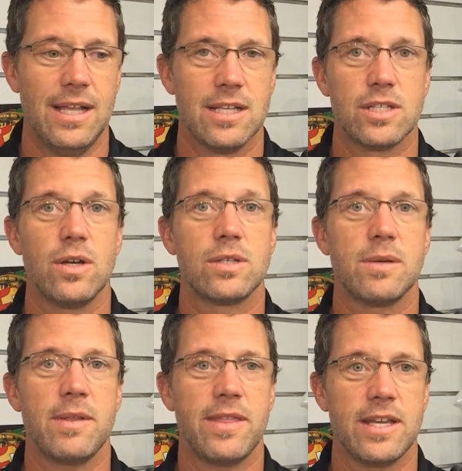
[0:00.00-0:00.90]
So
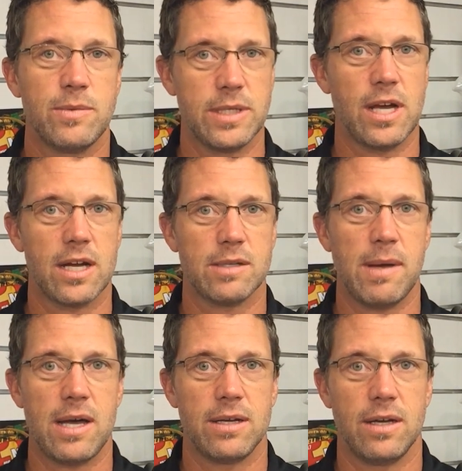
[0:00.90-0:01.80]
some of the things we talked
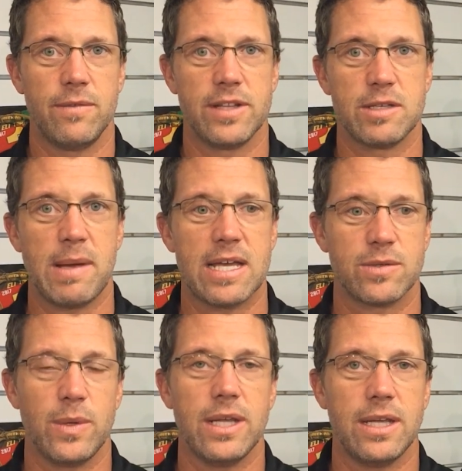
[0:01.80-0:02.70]
about over this
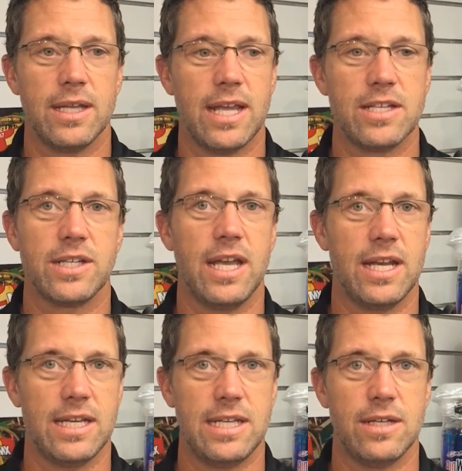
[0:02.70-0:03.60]
past week in
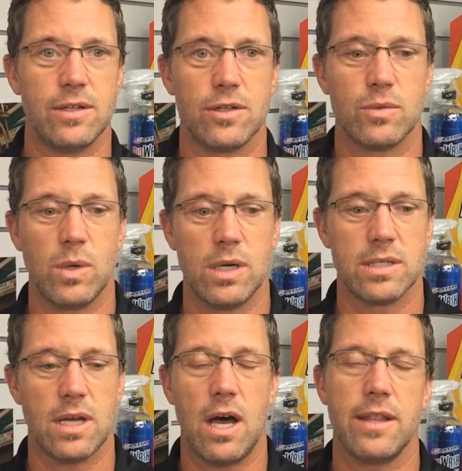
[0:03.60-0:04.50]
educating dealers
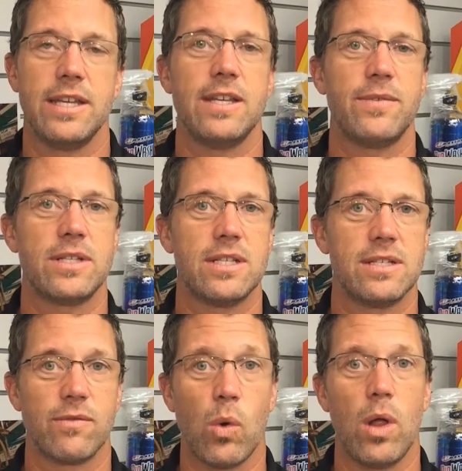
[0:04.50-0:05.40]
was on the
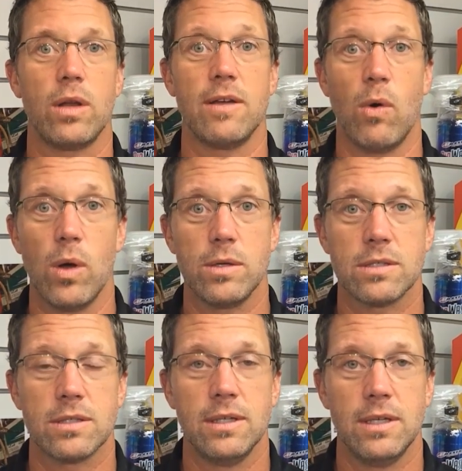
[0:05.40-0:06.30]
differences of quality of
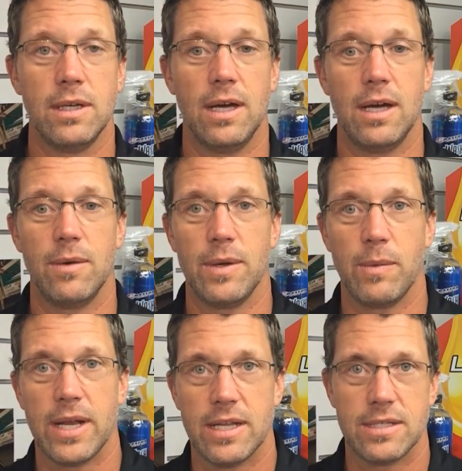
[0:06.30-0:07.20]
oils. We
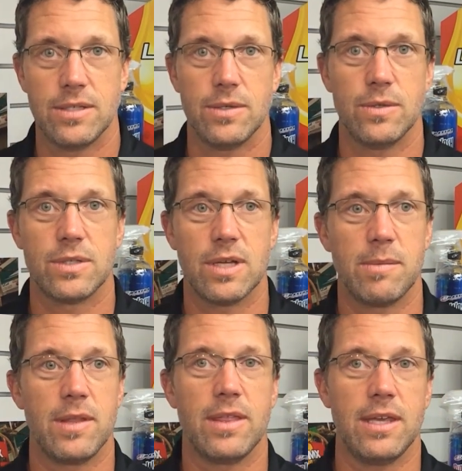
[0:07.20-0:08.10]
went into
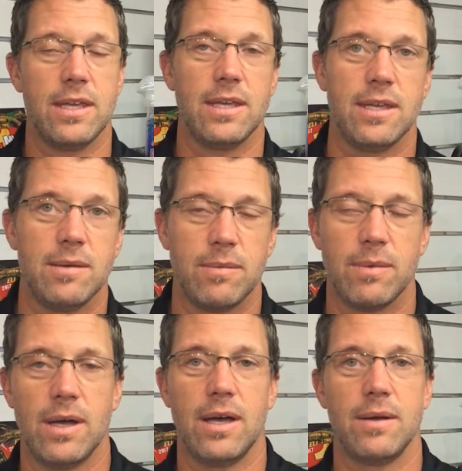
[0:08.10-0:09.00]
some of
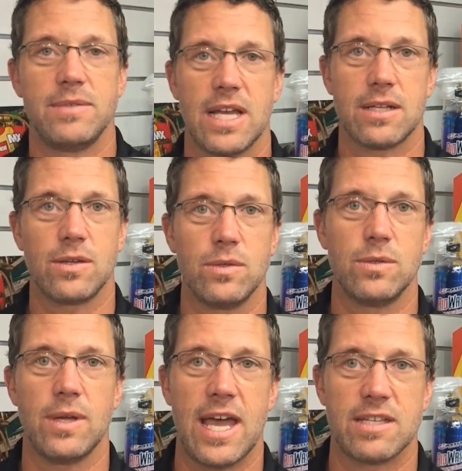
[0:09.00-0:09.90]
the
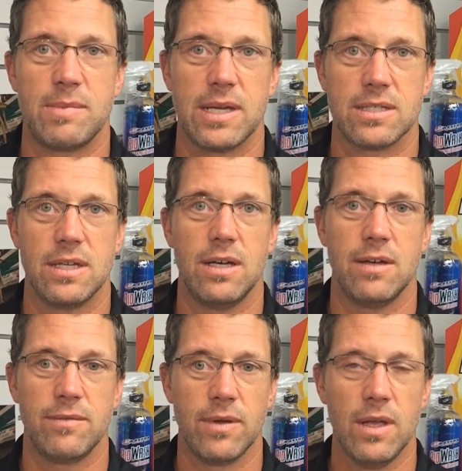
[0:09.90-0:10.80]
technical aspects
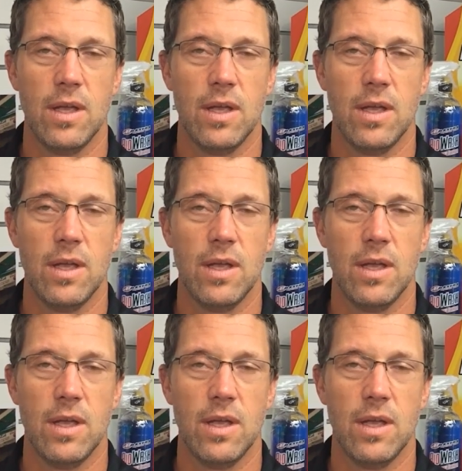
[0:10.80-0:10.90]
of